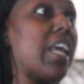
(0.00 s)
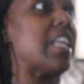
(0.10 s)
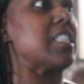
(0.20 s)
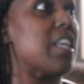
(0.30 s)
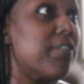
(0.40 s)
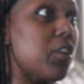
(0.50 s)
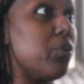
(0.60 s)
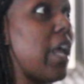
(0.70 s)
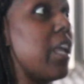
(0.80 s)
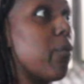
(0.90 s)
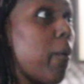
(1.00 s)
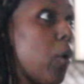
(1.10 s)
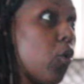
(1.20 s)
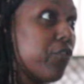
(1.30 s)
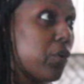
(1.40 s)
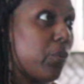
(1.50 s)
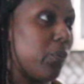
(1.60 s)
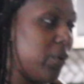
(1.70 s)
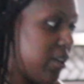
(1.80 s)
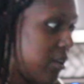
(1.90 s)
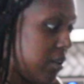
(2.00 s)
that he sent for you, that Daddy,